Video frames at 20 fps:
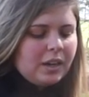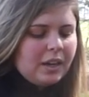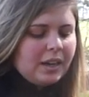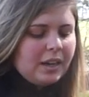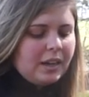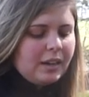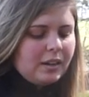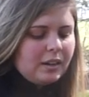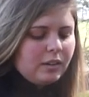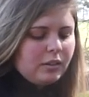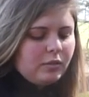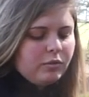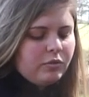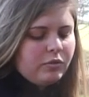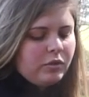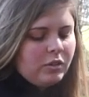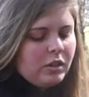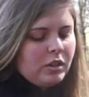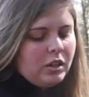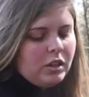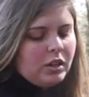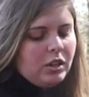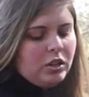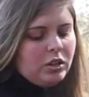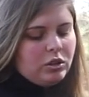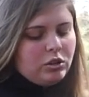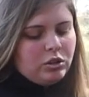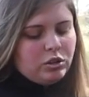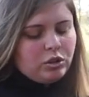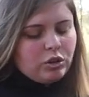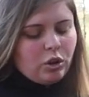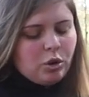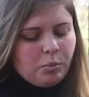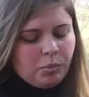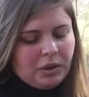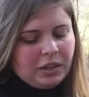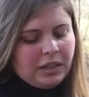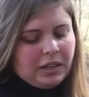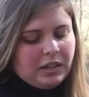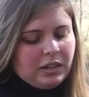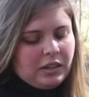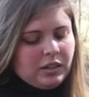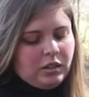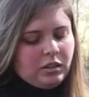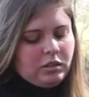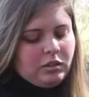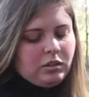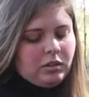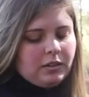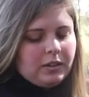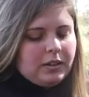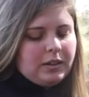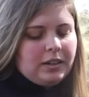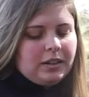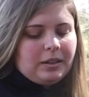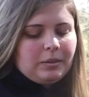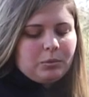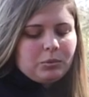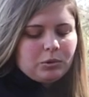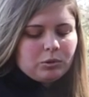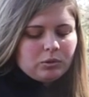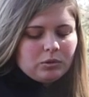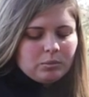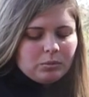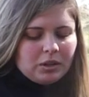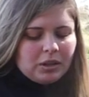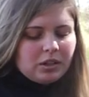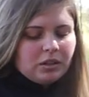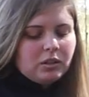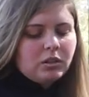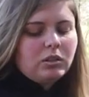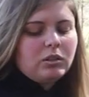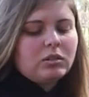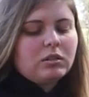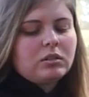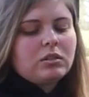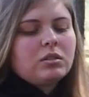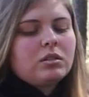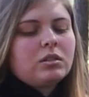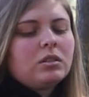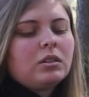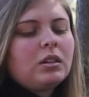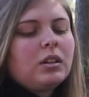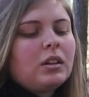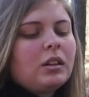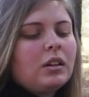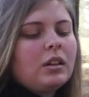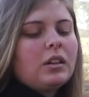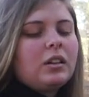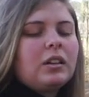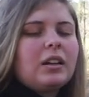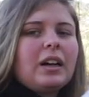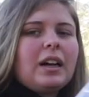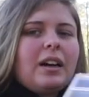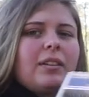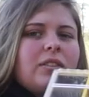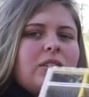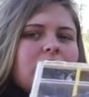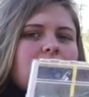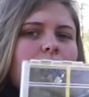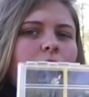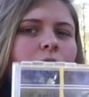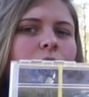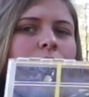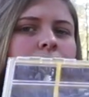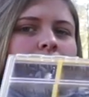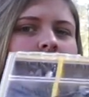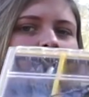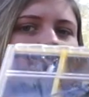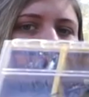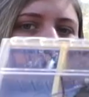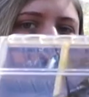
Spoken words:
I have so many swim bait hooks that I have its own